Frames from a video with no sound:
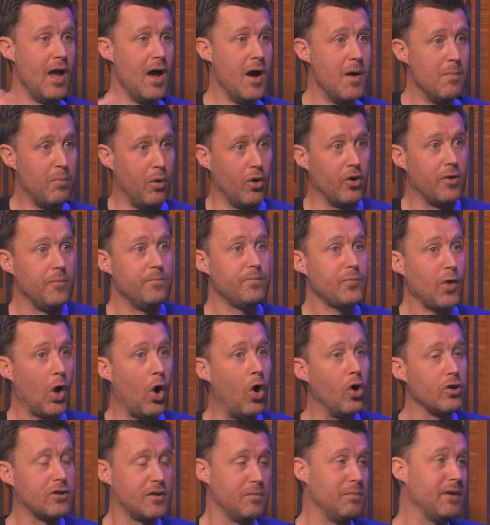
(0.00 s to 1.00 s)
But
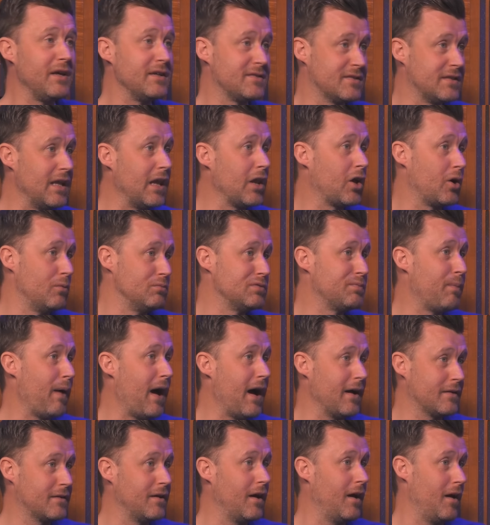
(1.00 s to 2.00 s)
ultimately, it still comes
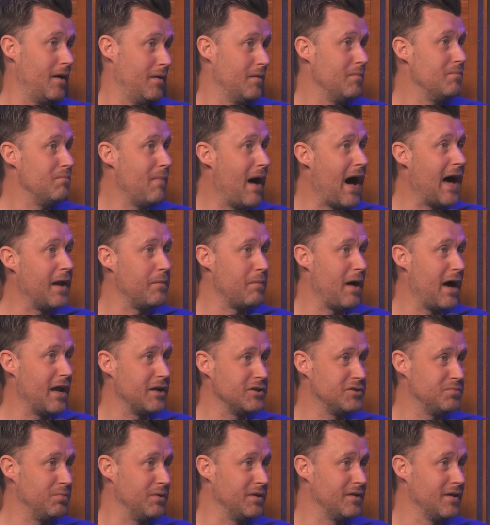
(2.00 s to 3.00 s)
back to man
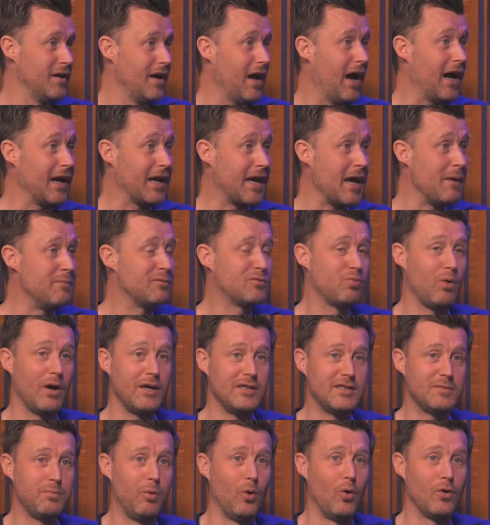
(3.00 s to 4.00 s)
management. And Gibbs White
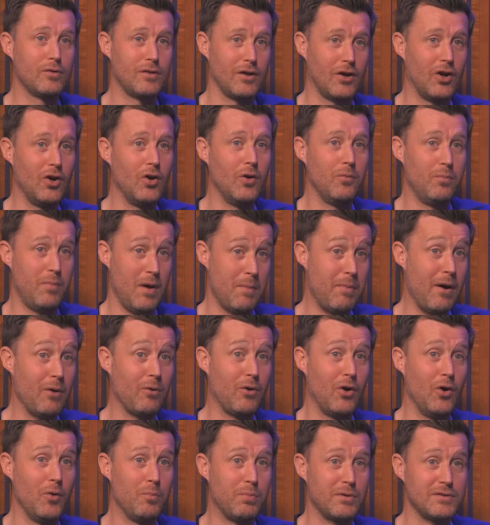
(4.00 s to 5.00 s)
spoke to Cooper, about
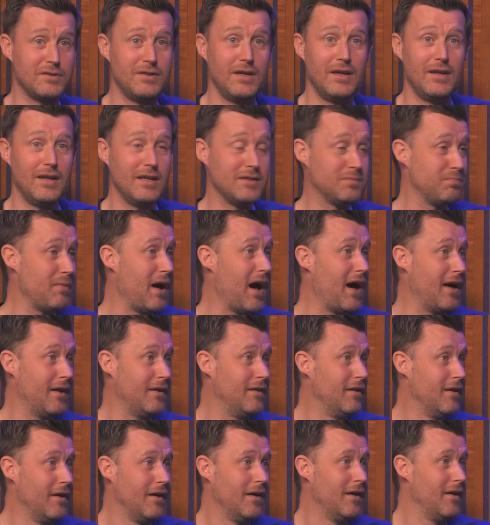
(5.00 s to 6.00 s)
Cooper saying, this man,
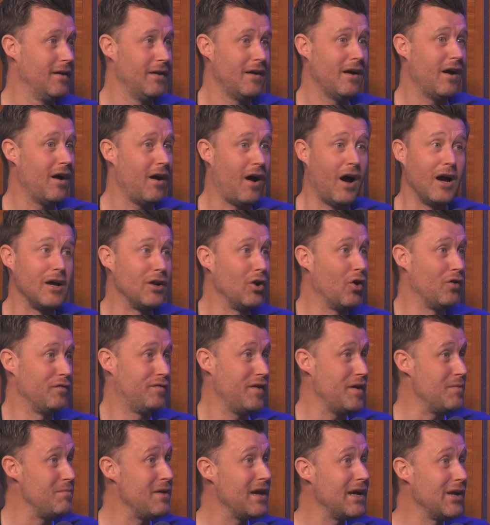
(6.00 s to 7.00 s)
I love
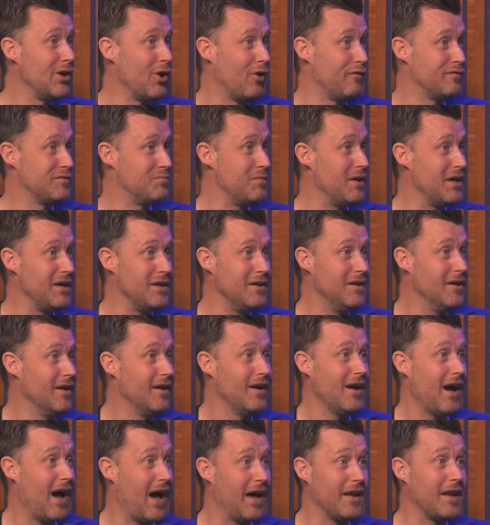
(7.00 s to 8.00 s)
him, he loves me, mm-hmm.
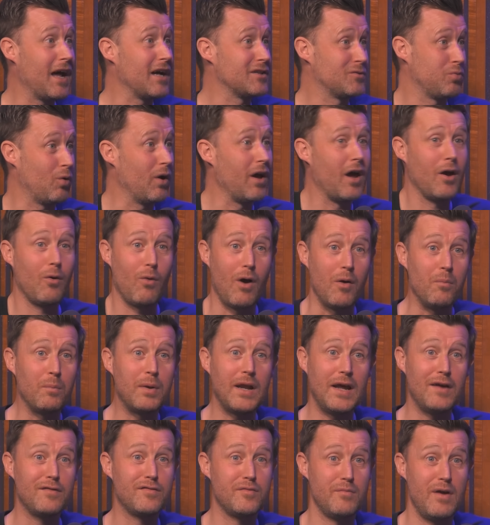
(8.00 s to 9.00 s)
and that's why I go out and
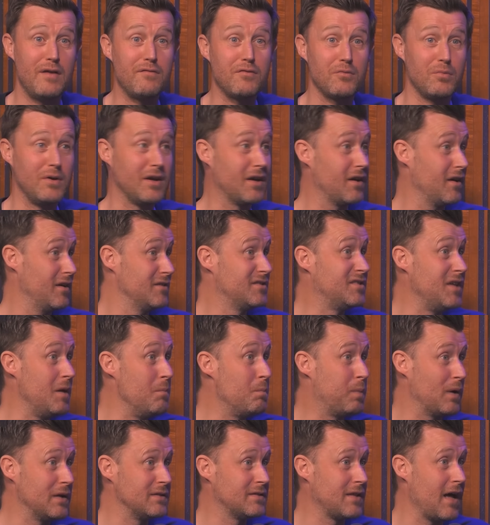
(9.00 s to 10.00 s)
play for him every week. Yeah.
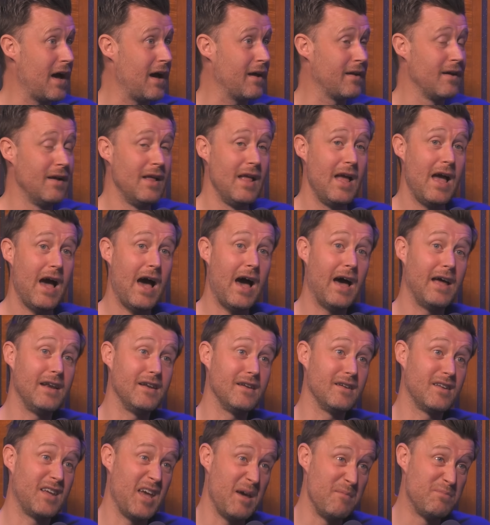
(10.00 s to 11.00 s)
Simple as that.
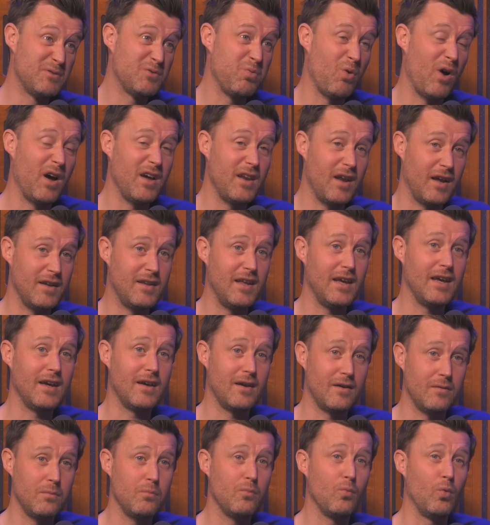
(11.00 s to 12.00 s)
And Gibbs White, I
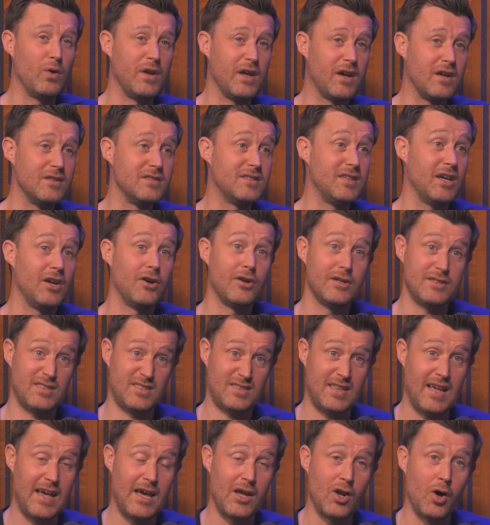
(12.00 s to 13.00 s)
think, when you consider the
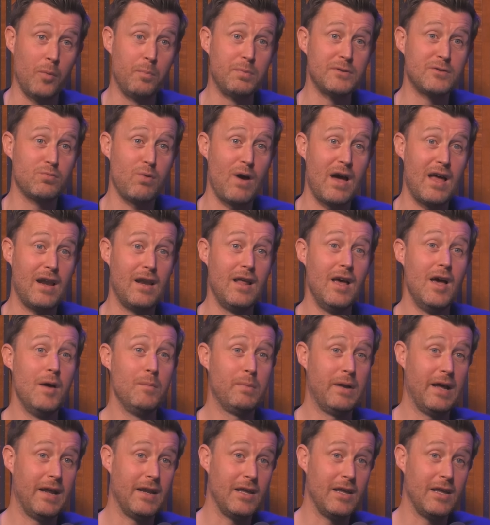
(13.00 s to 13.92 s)
state up as well, played a